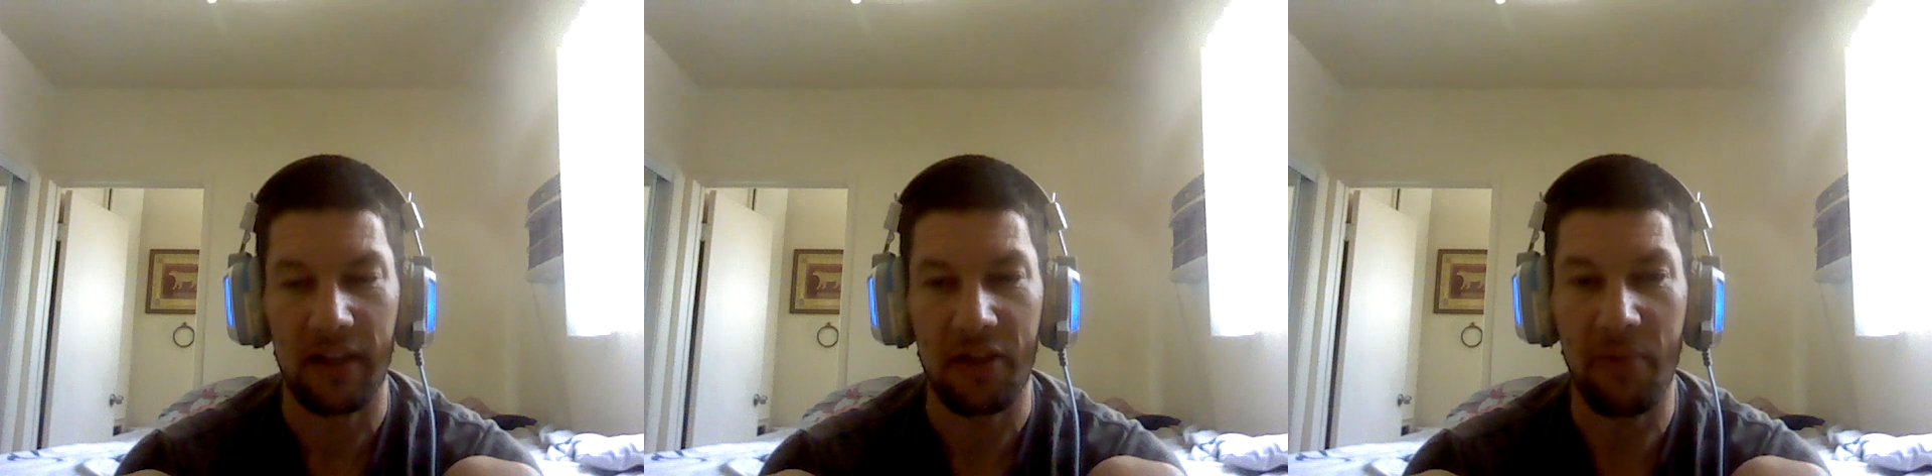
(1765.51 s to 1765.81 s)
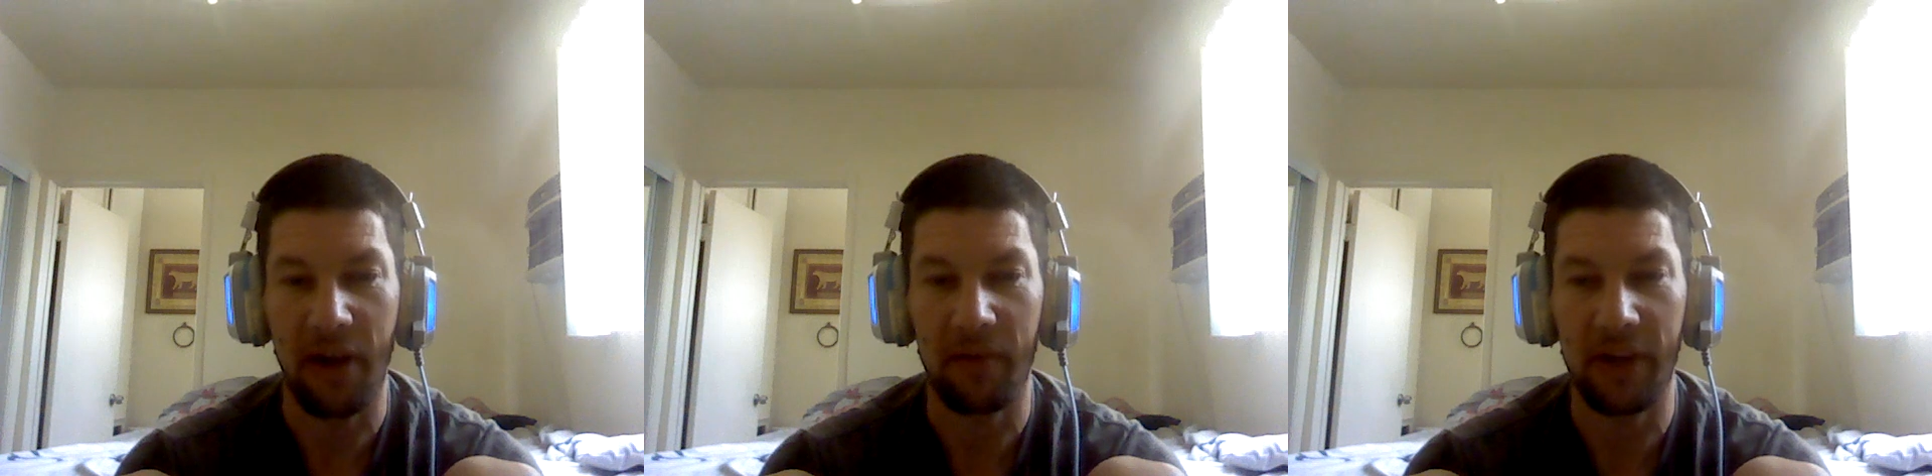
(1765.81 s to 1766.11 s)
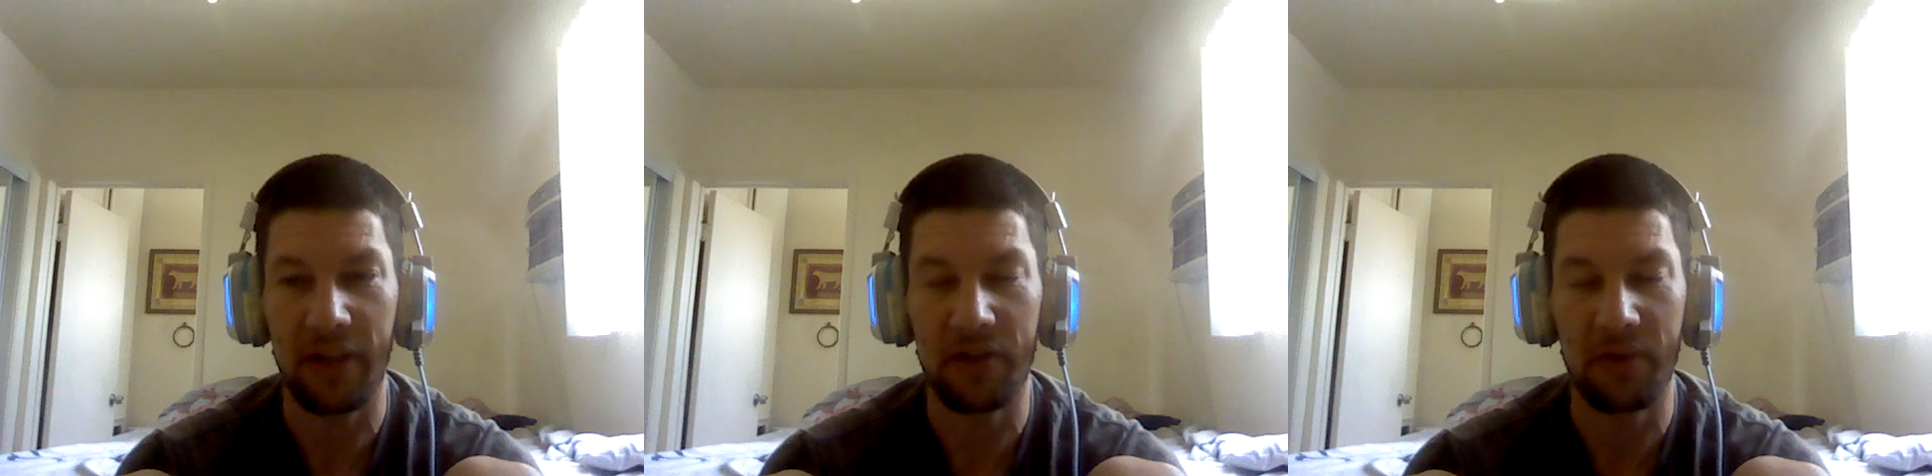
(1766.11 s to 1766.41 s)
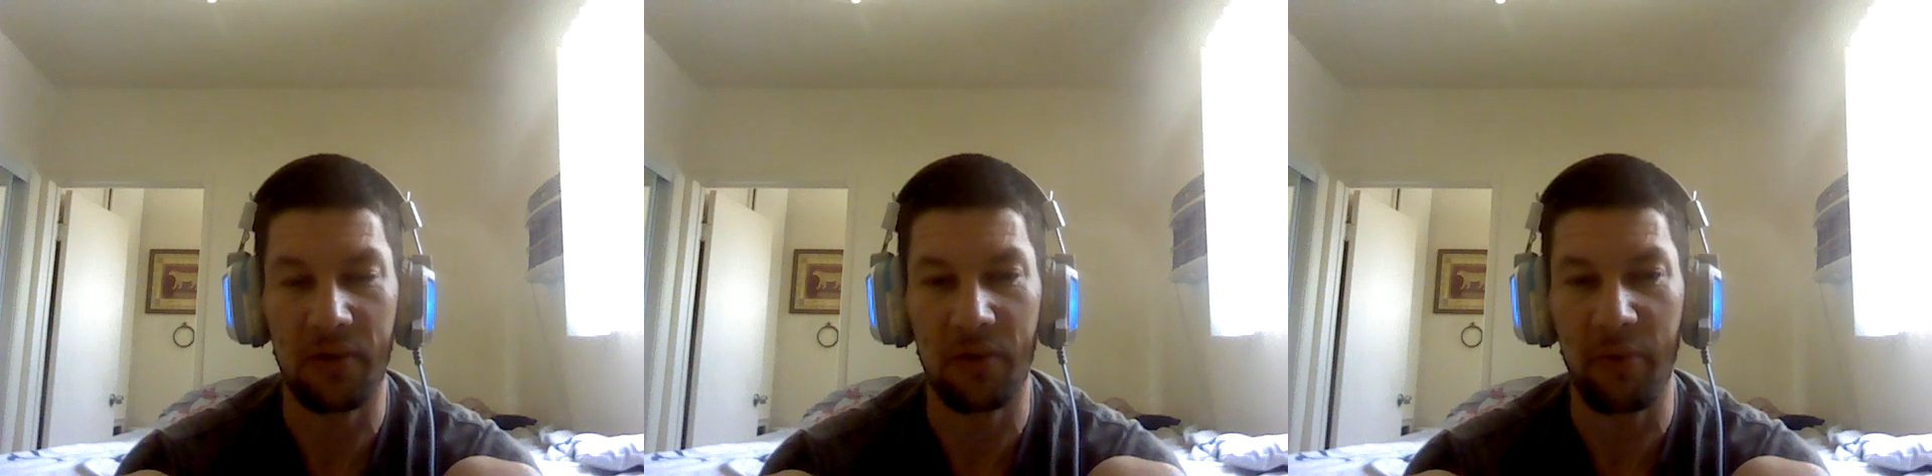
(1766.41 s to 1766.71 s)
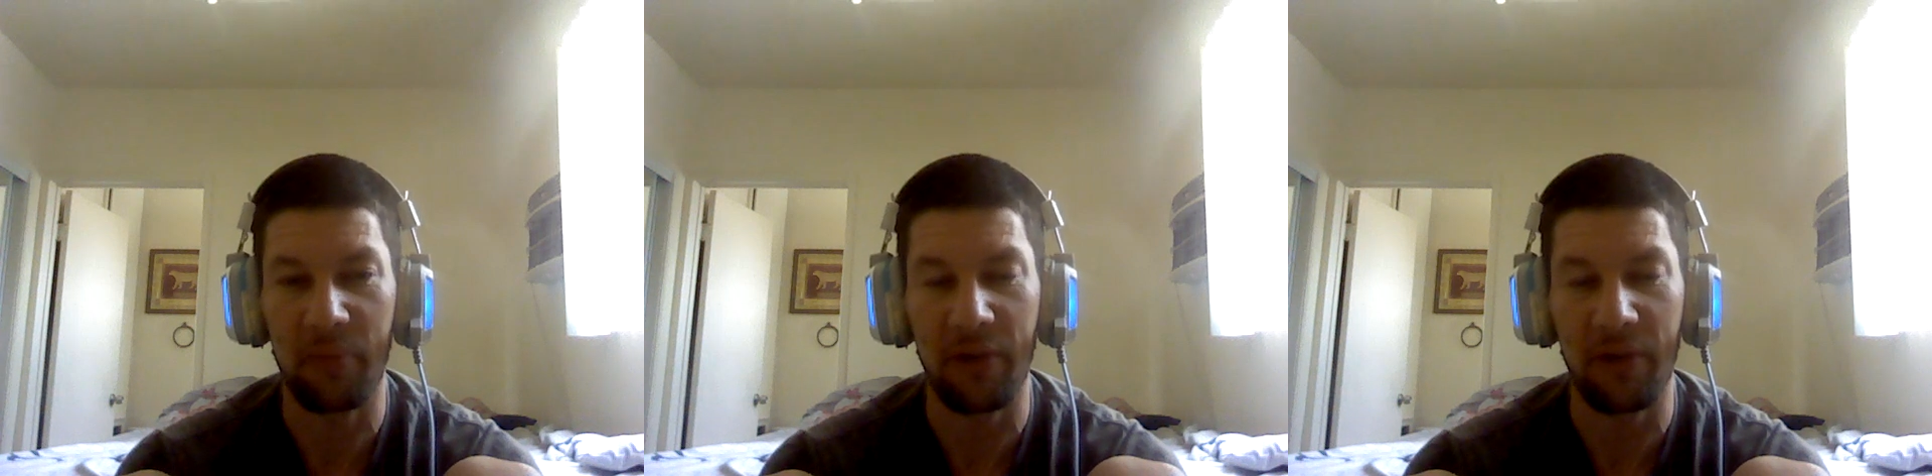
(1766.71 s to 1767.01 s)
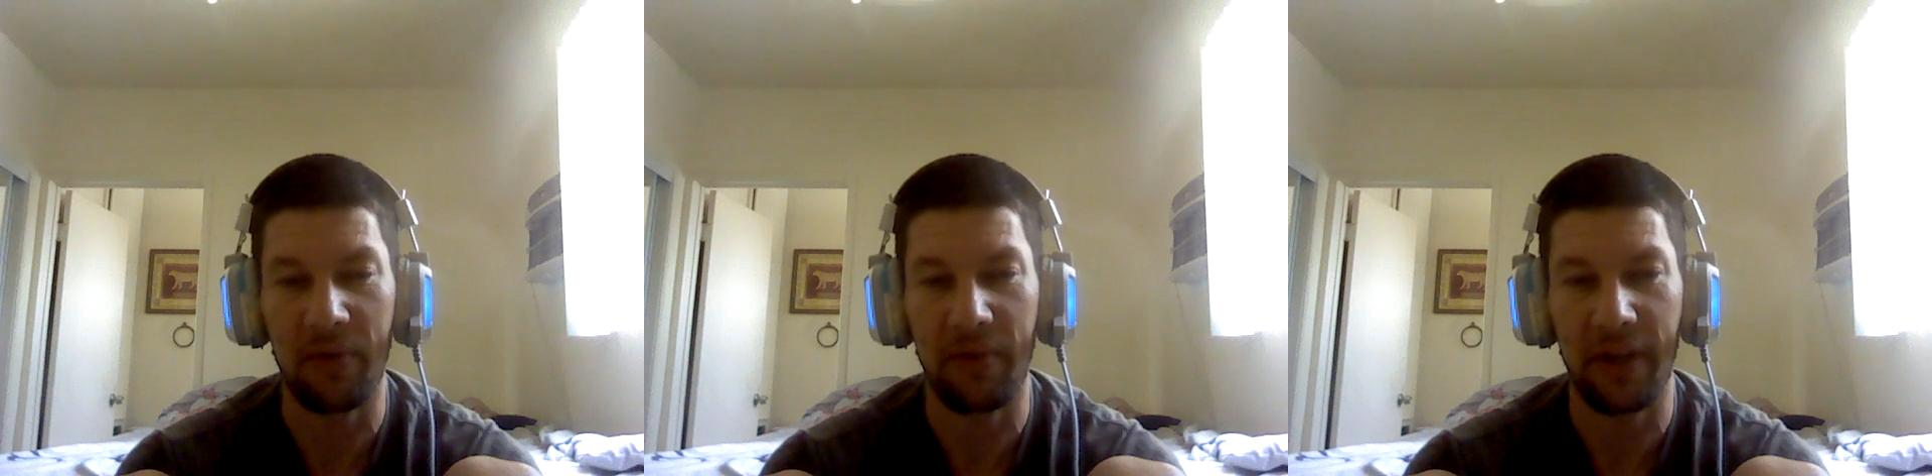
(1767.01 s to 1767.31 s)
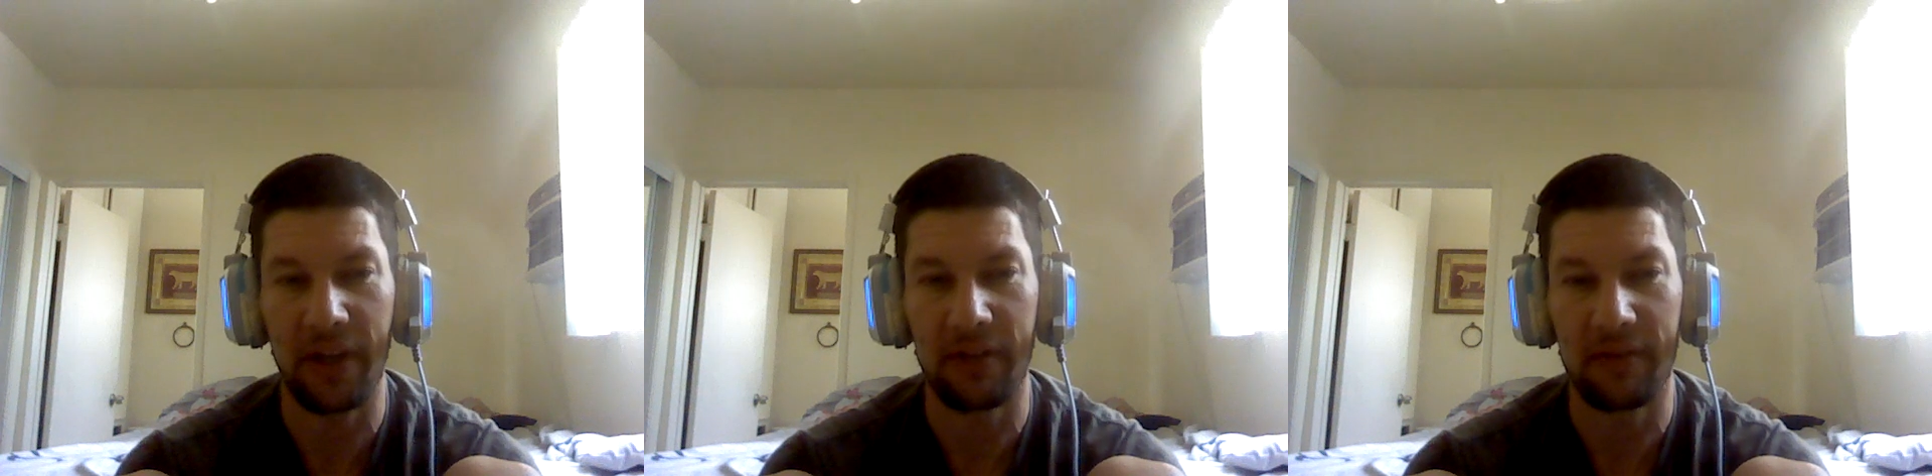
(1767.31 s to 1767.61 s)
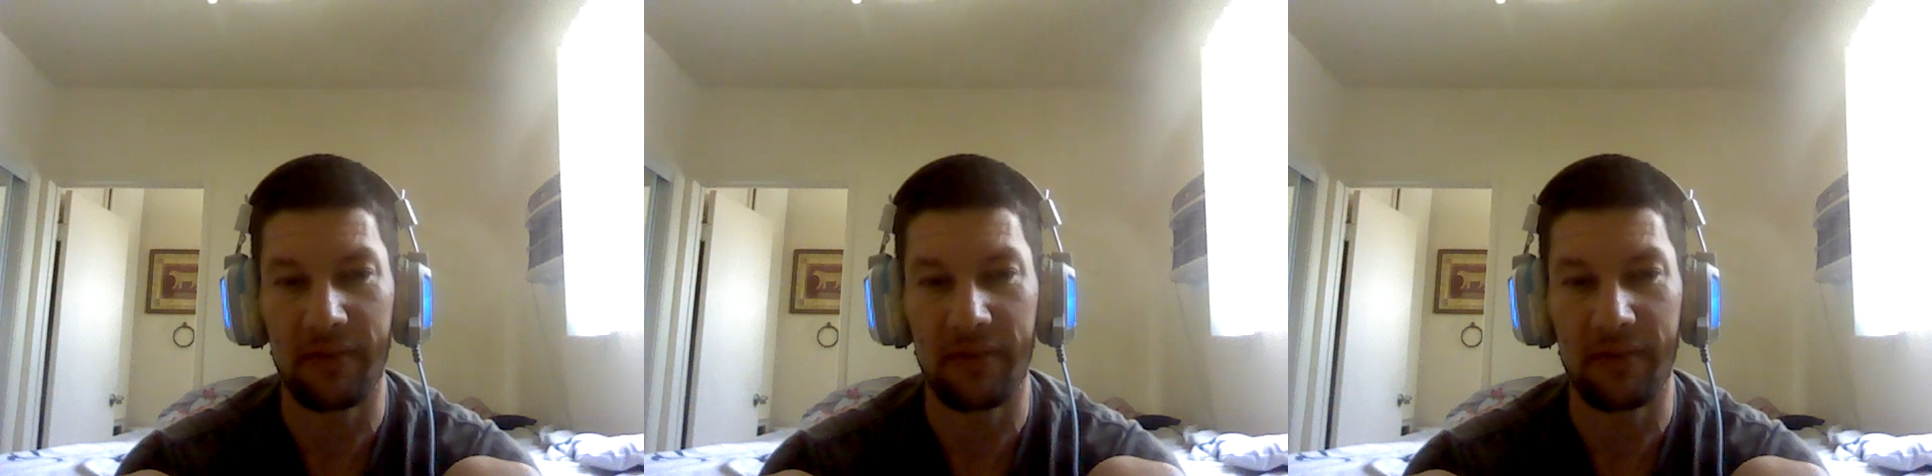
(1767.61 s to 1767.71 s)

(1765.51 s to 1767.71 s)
you might run into a group of people that